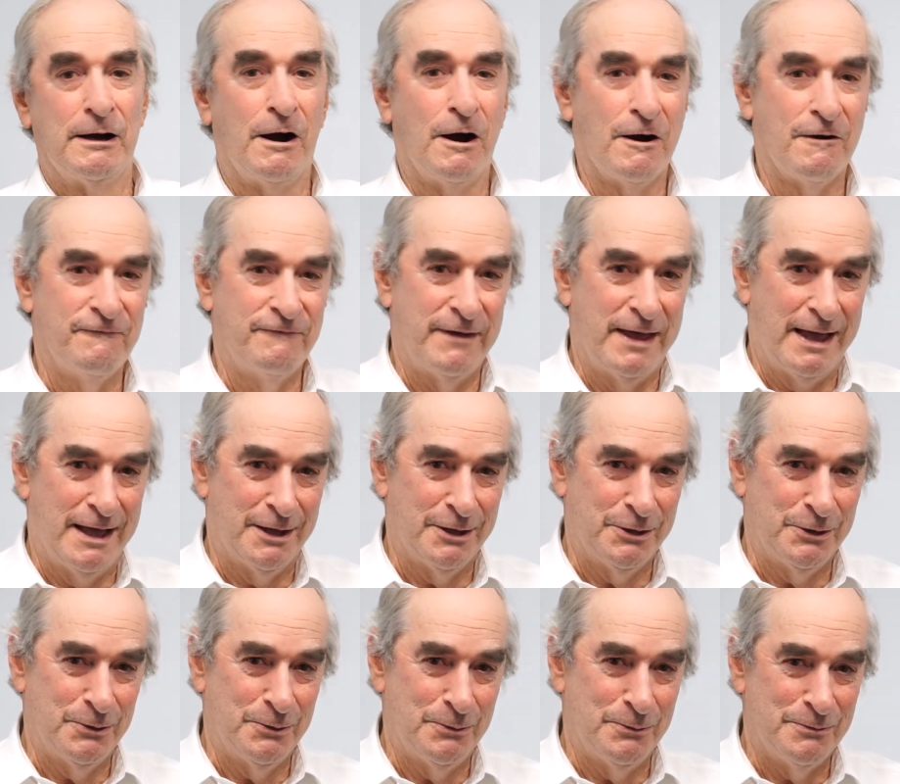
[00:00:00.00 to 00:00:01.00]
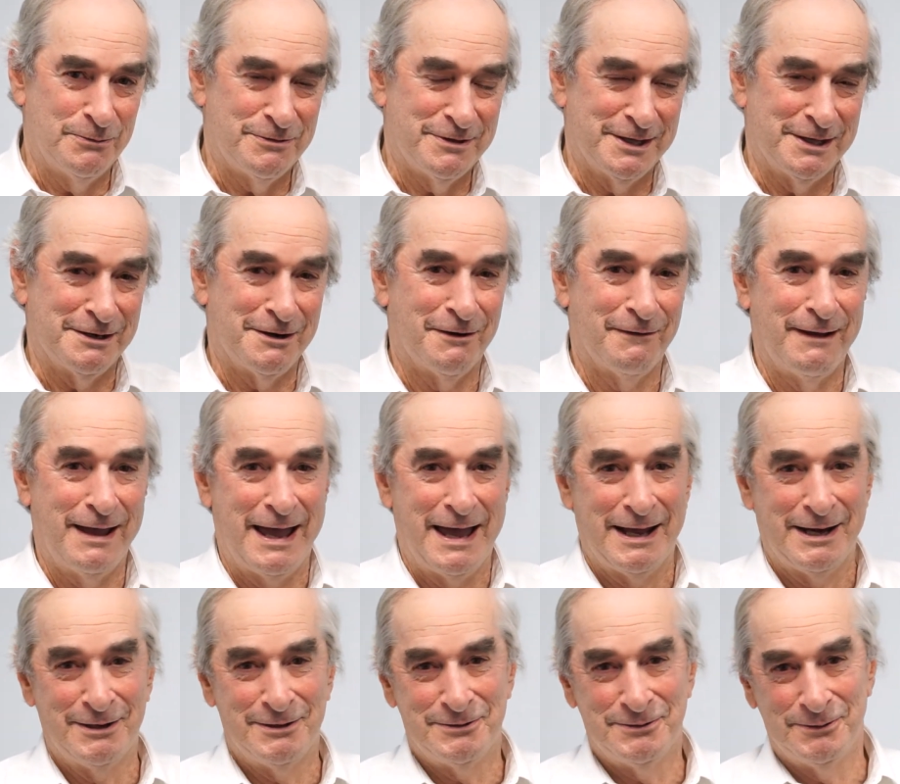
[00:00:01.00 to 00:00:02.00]
our values and our
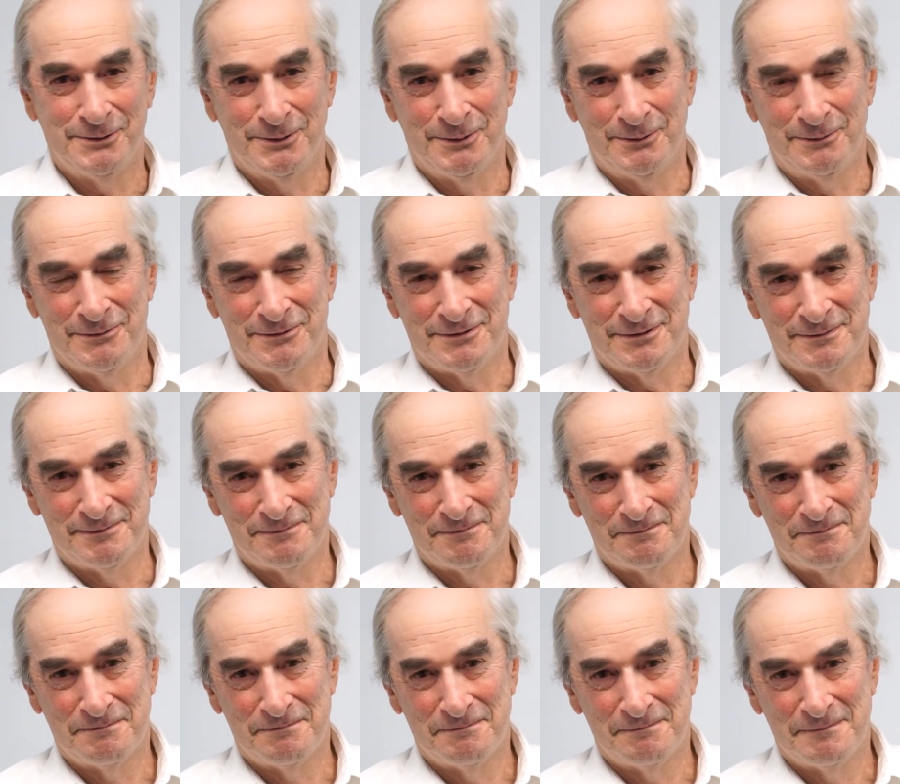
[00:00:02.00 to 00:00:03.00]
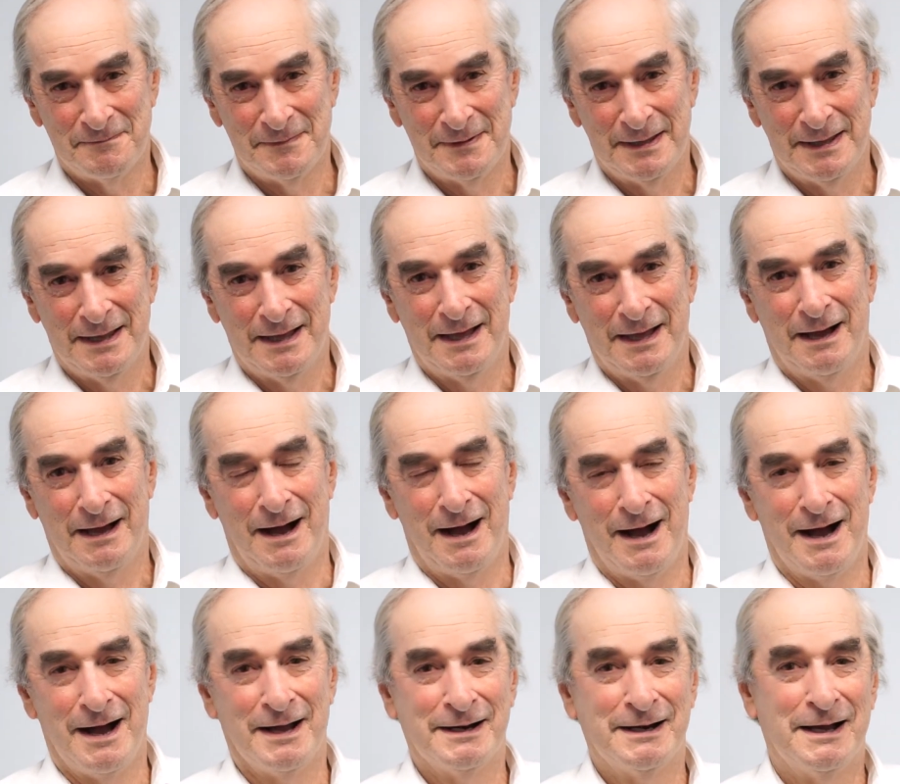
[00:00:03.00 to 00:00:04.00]
attitudes
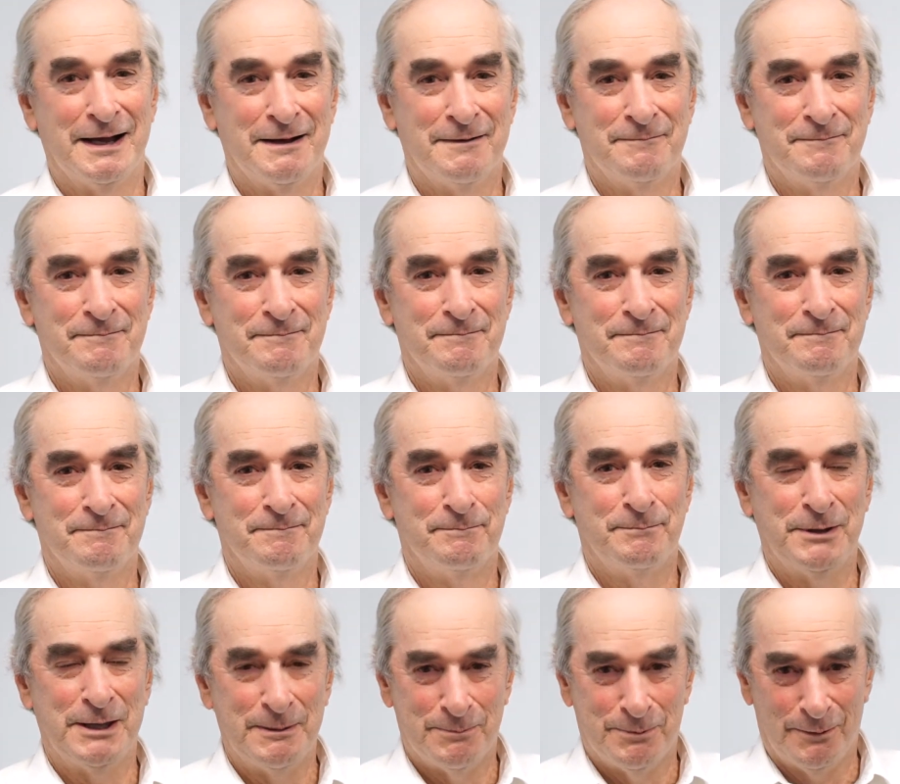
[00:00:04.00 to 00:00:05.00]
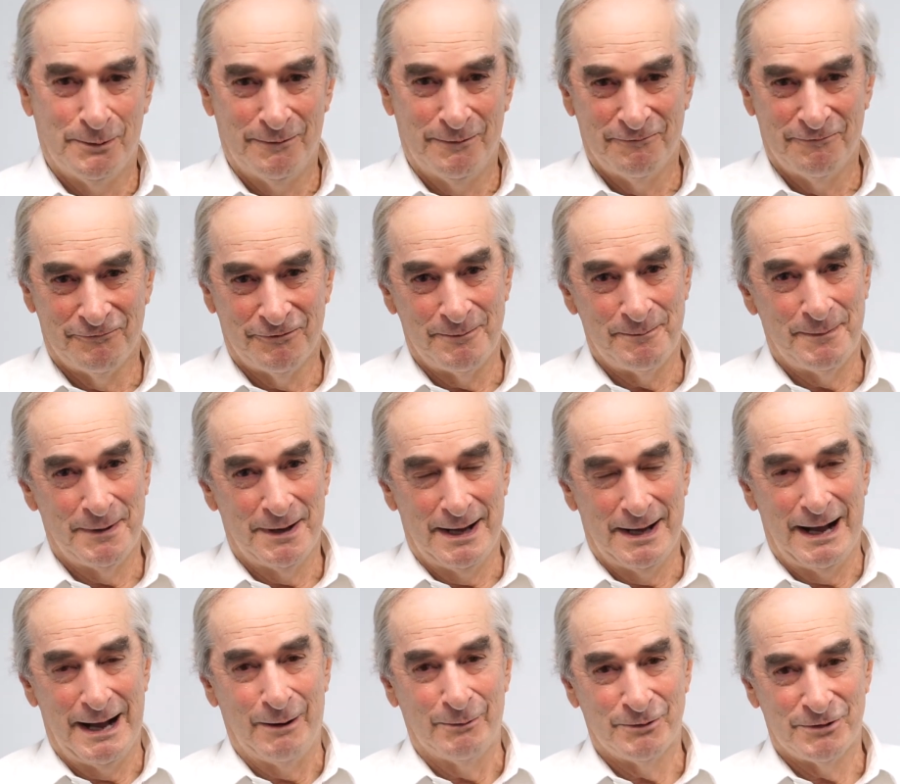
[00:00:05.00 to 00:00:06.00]
on people from
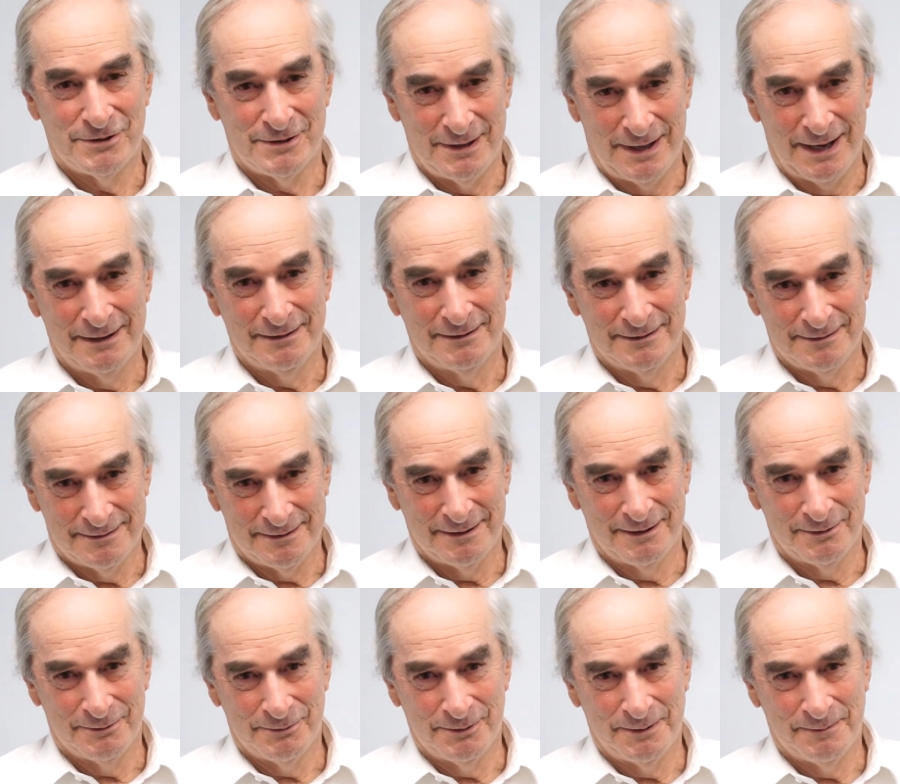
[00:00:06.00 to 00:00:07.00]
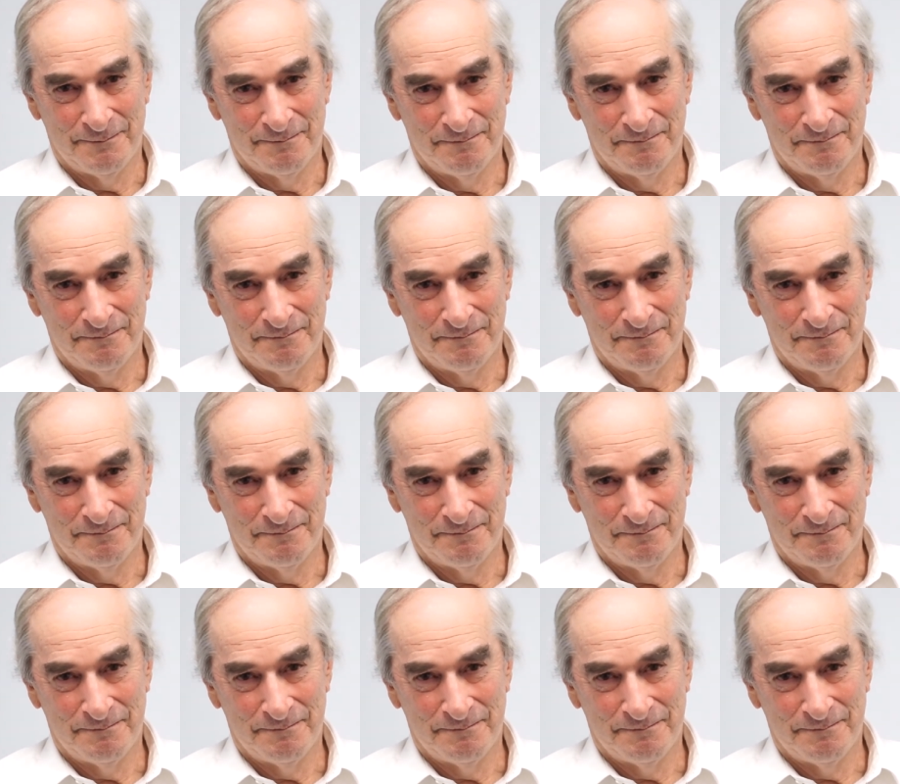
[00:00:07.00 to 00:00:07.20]
outside this country.